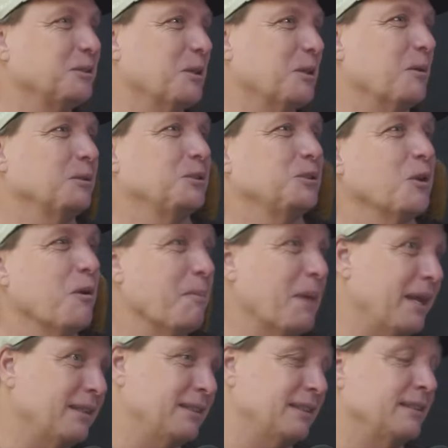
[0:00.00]
So it's so
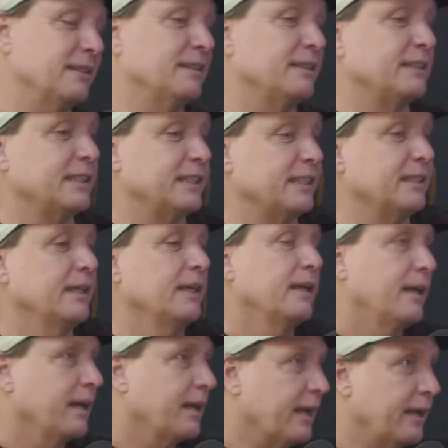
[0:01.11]
amazing to see
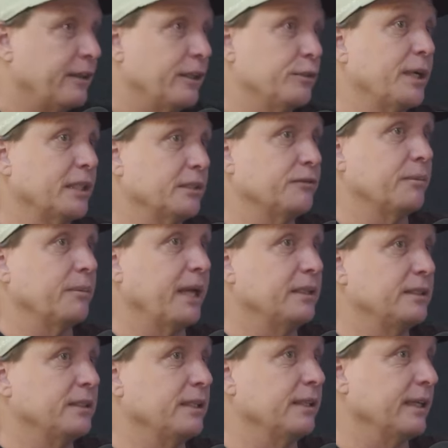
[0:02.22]
kind of the
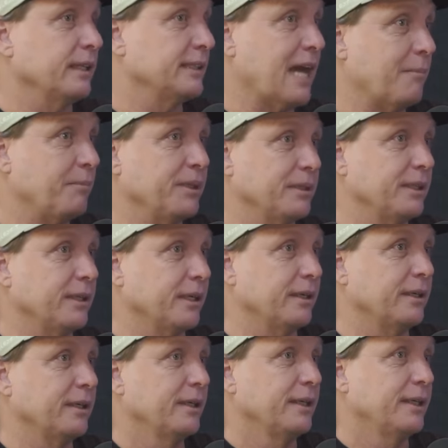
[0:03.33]
transformation that's happened
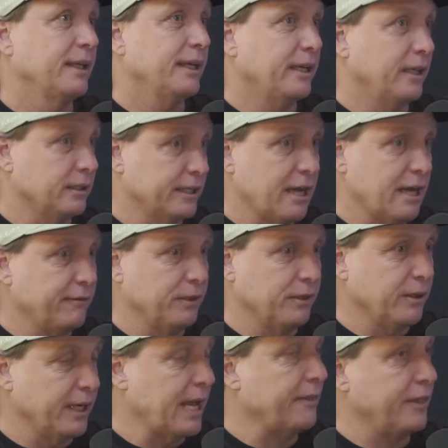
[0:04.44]
here in El
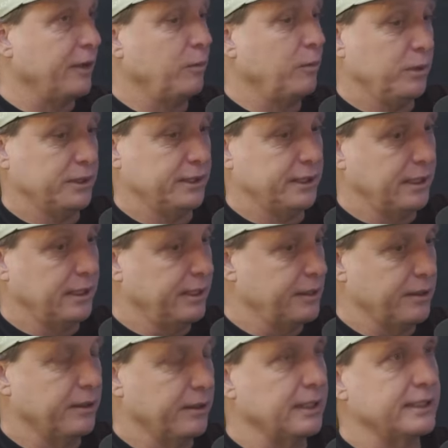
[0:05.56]
Salvador. And I think we're still in the
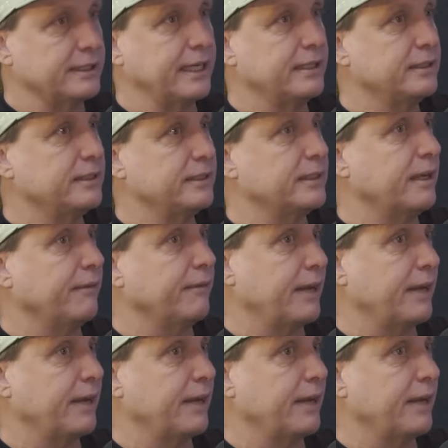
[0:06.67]
early stages of it.